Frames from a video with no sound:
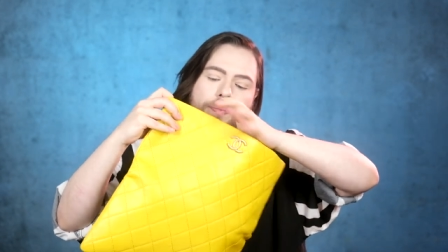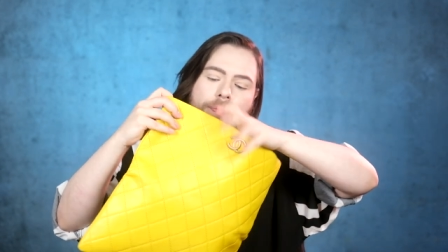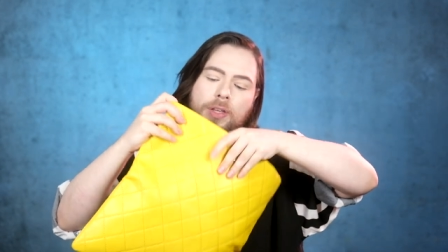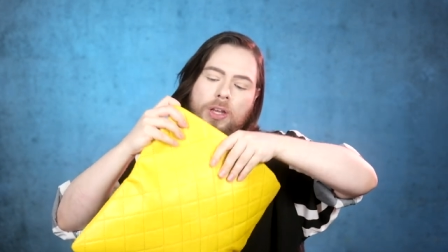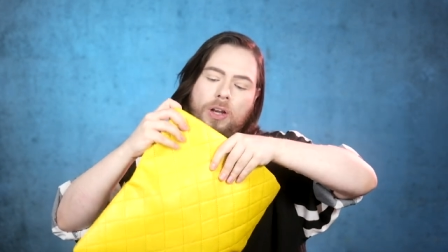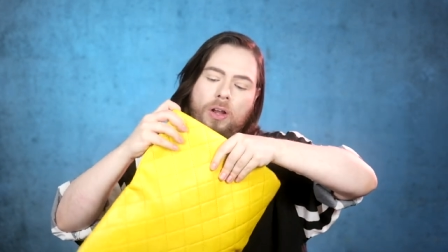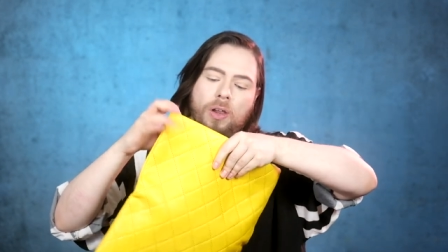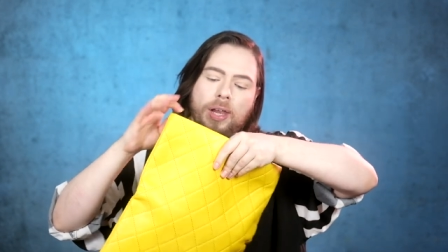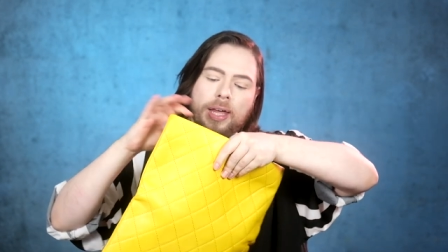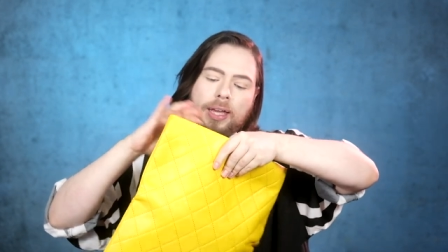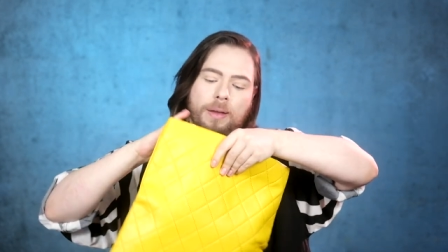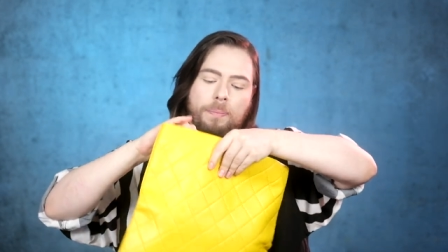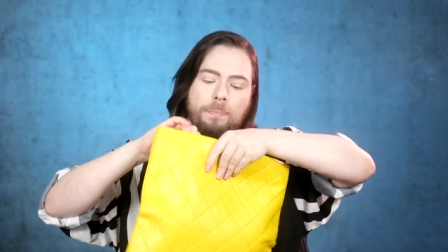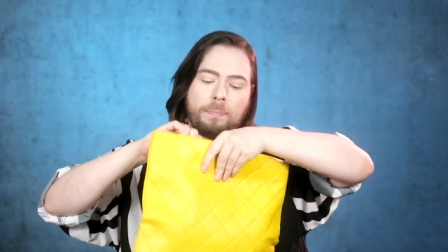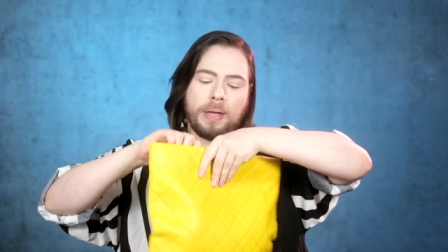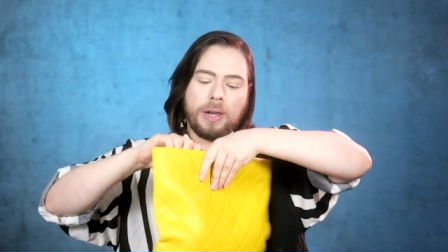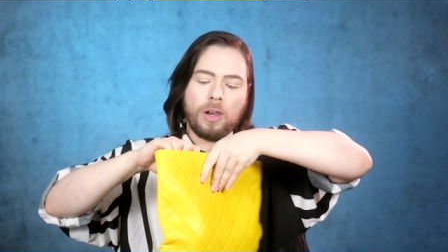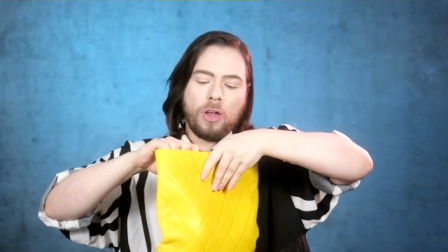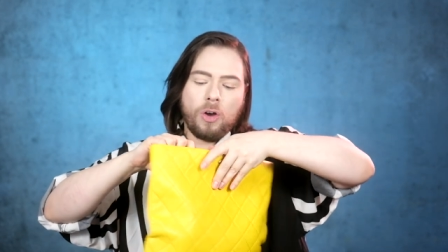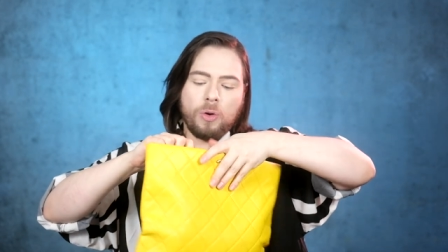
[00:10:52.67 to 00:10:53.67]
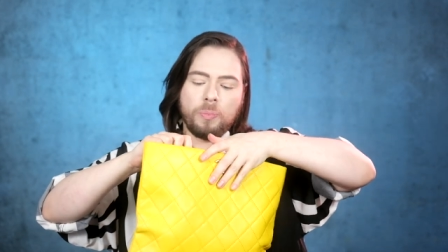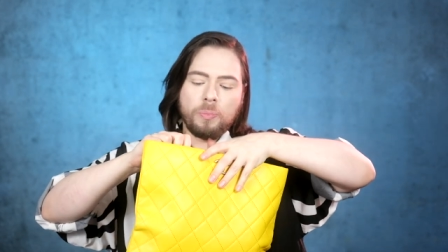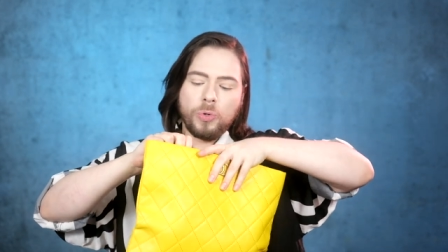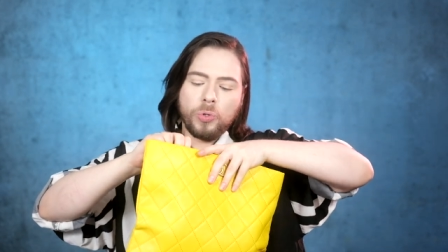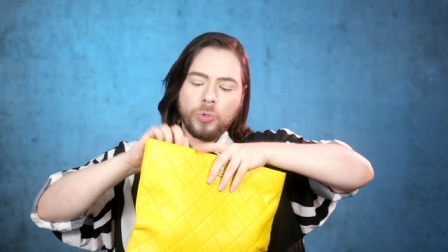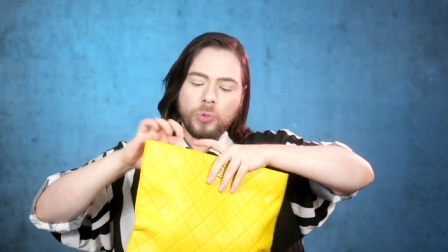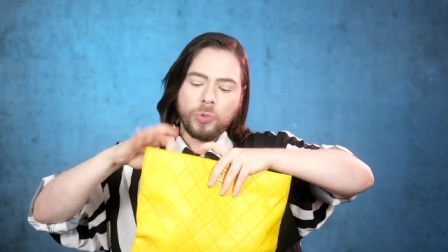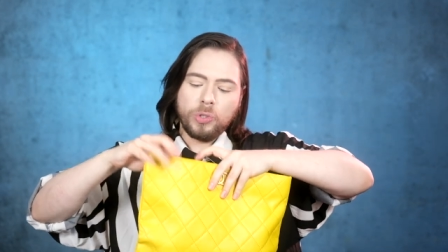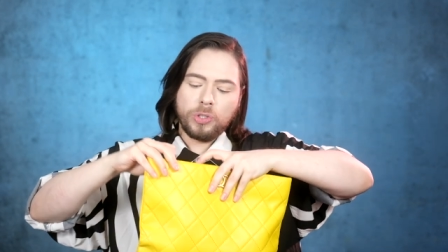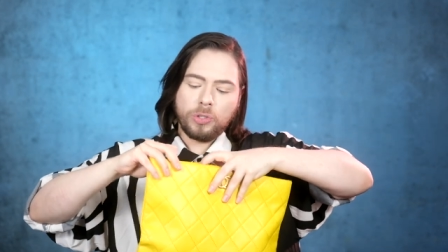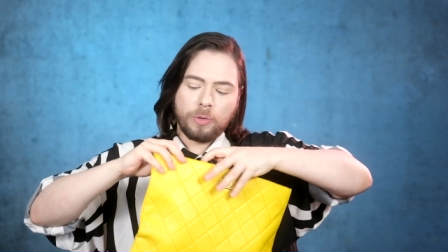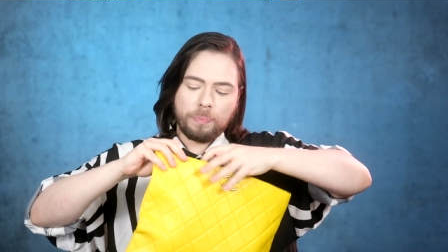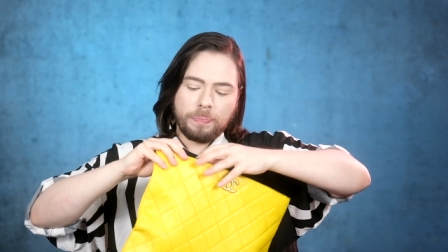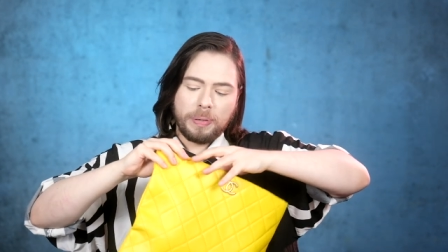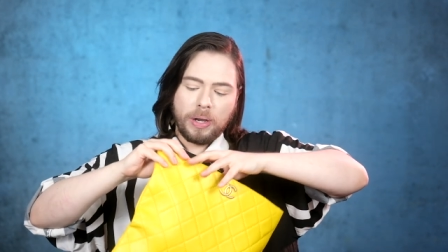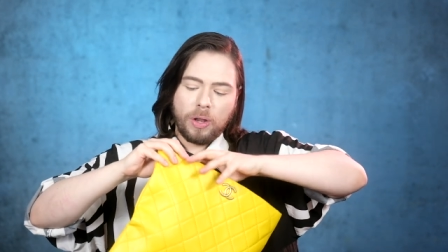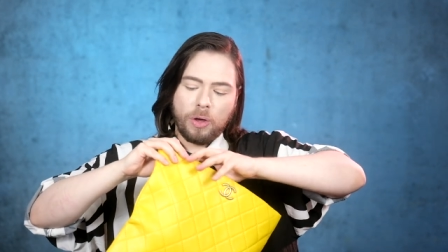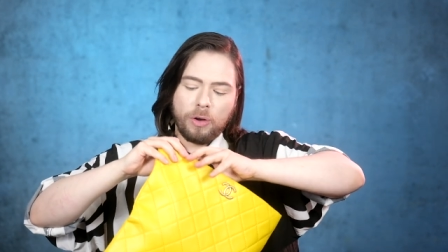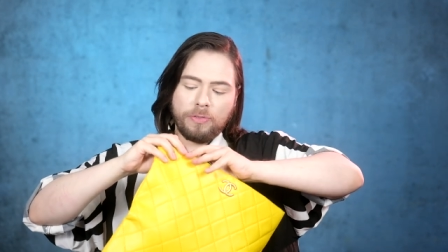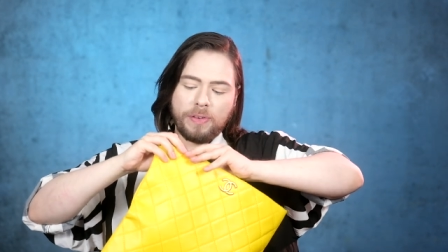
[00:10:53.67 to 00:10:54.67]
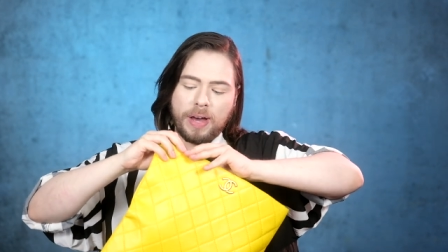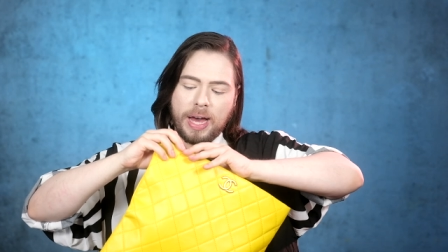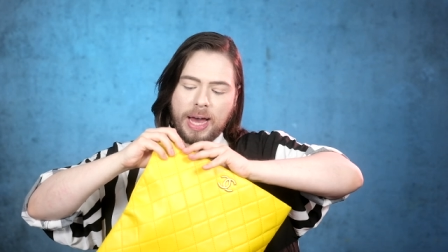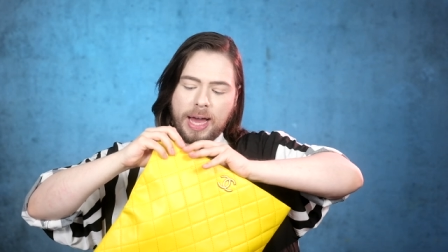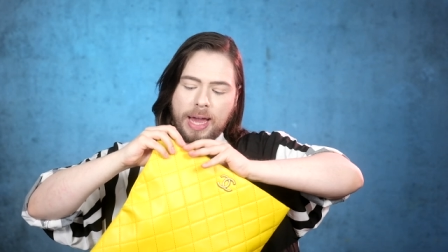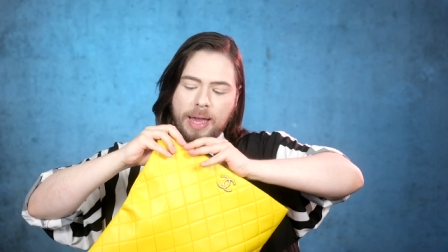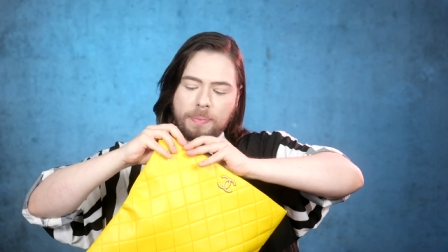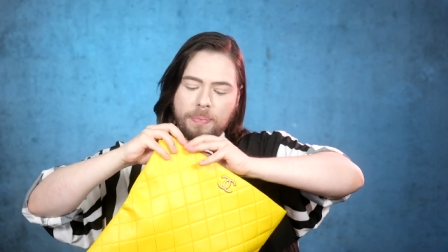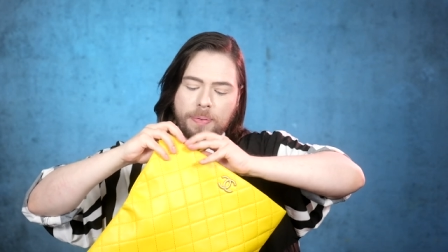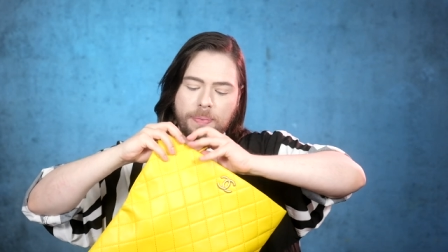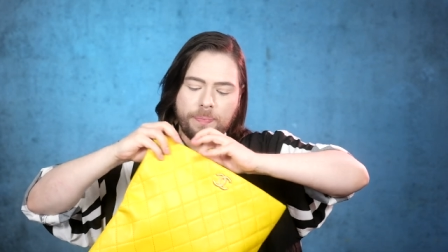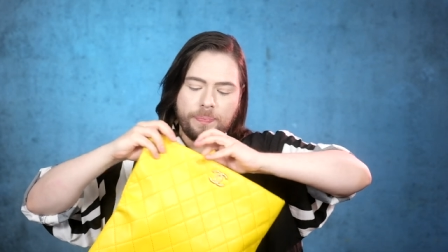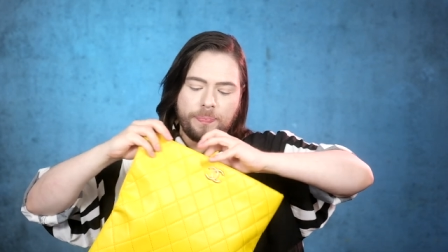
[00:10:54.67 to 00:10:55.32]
you know, like a pillow mood or pillow vibe.